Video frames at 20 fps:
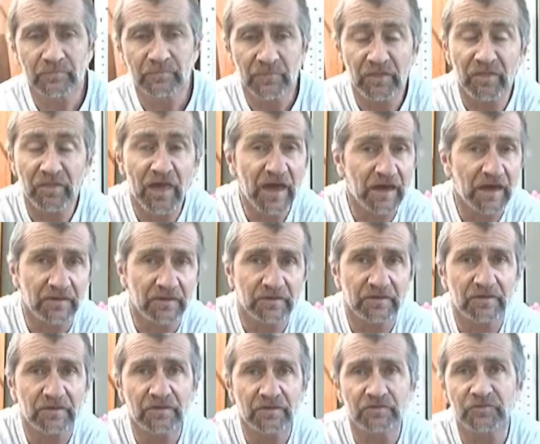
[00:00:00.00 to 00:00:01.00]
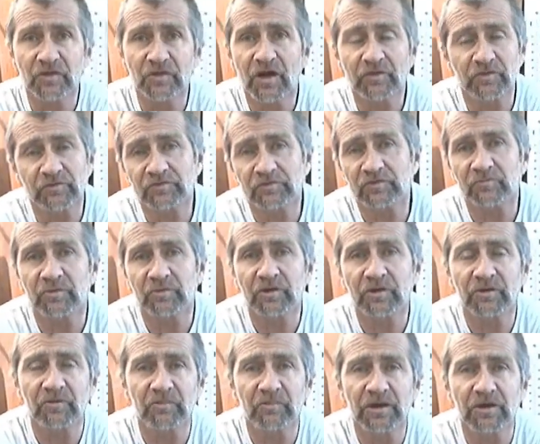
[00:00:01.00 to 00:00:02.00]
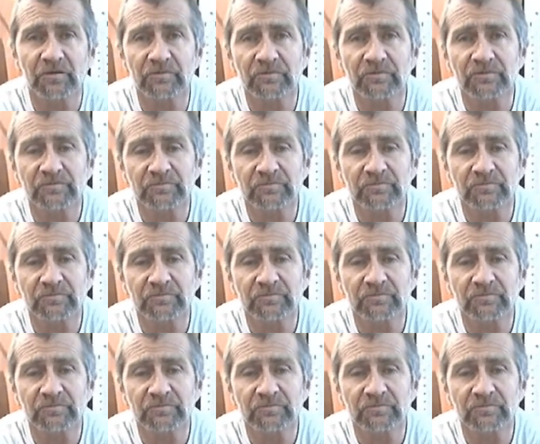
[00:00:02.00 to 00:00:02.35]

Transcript: That is not the Sermon on the Mount.